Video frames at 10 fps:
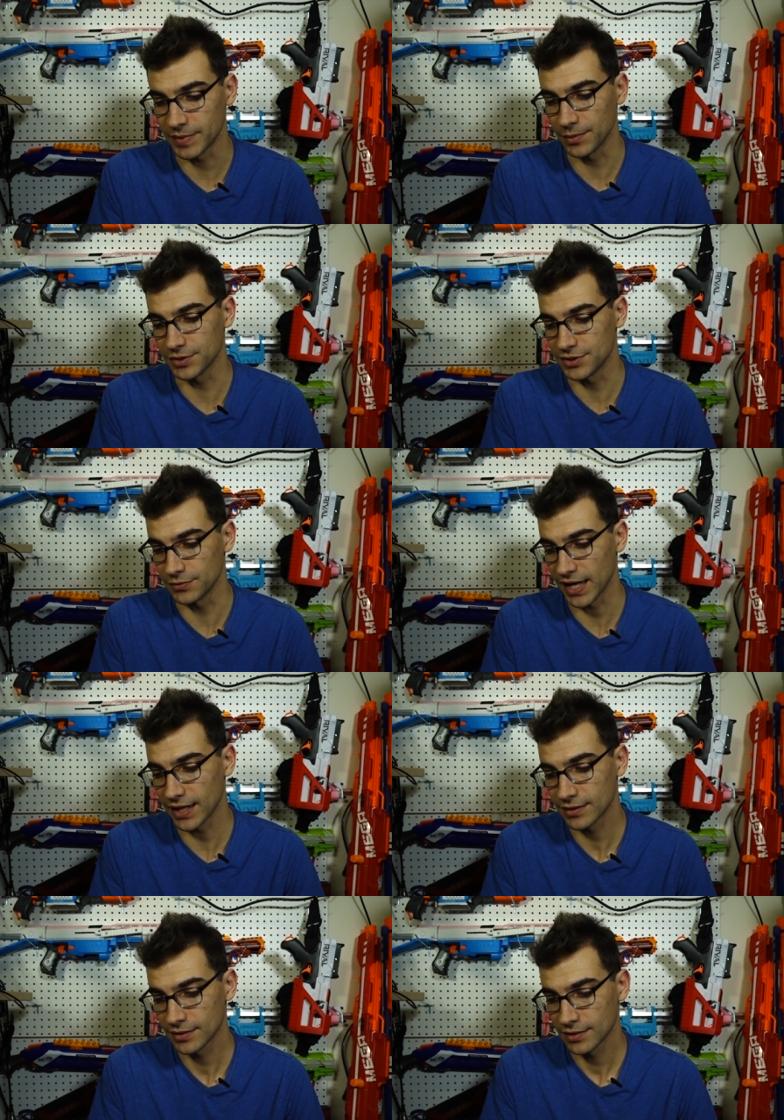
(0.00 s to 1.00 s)
to be able to do
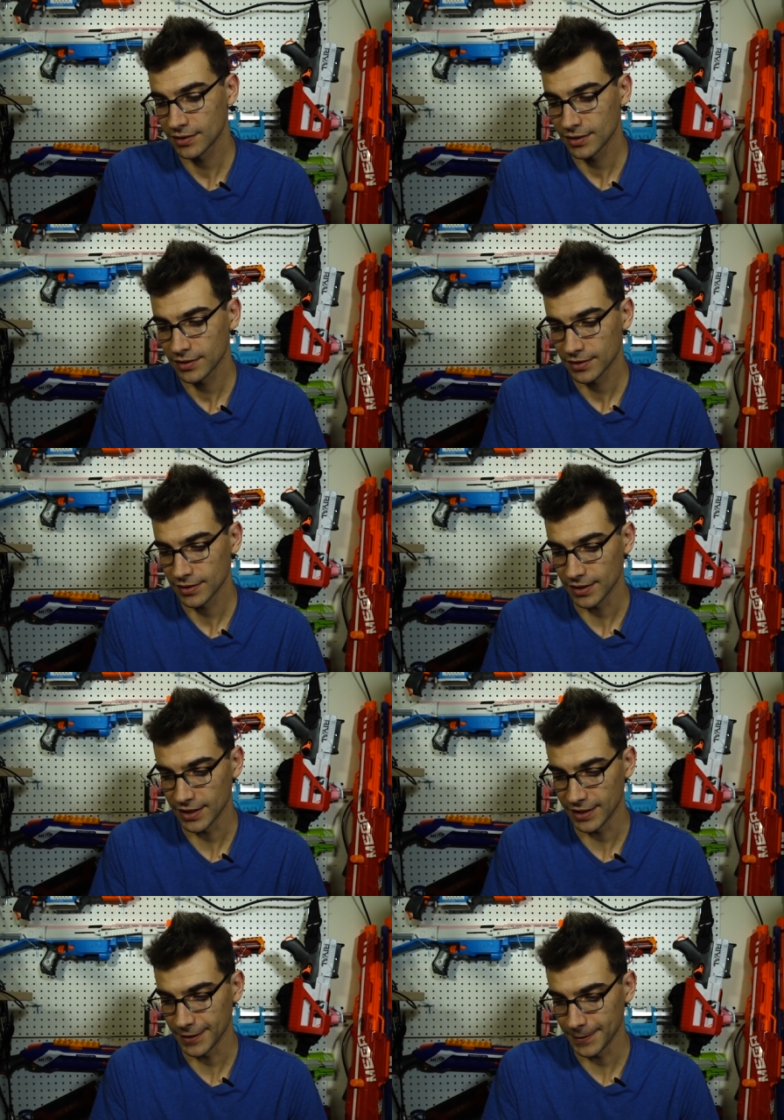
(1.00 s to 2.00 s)
that.
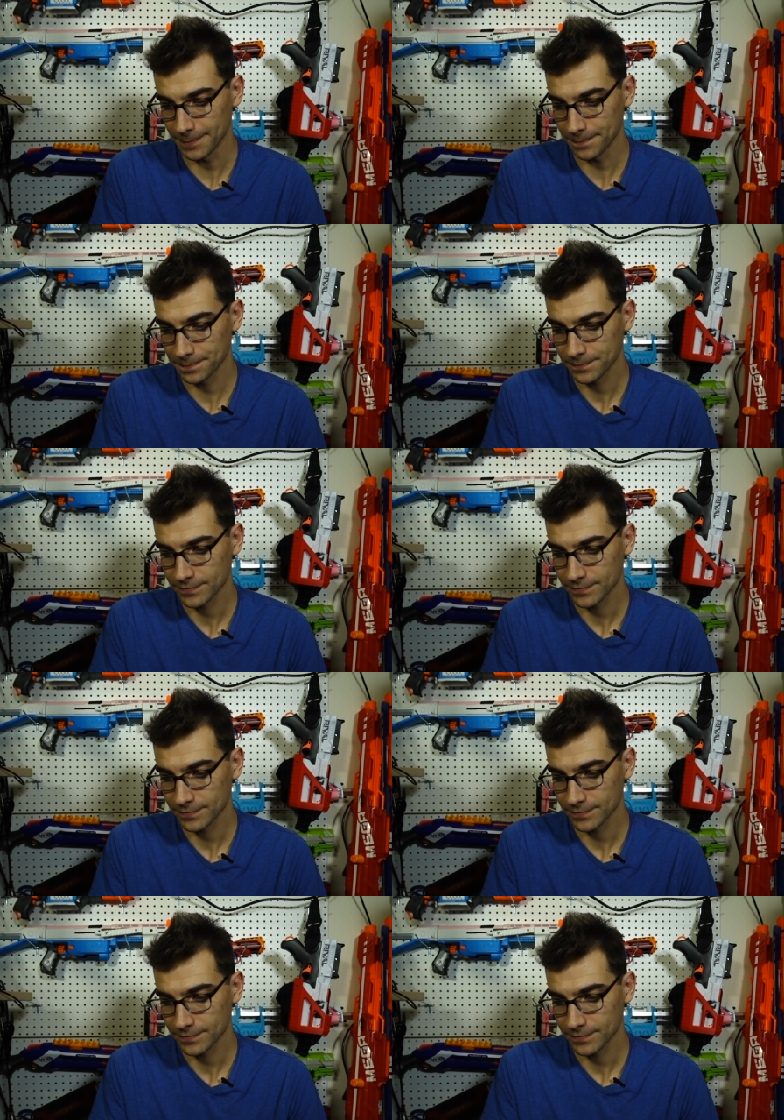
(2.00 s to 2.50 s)
Um,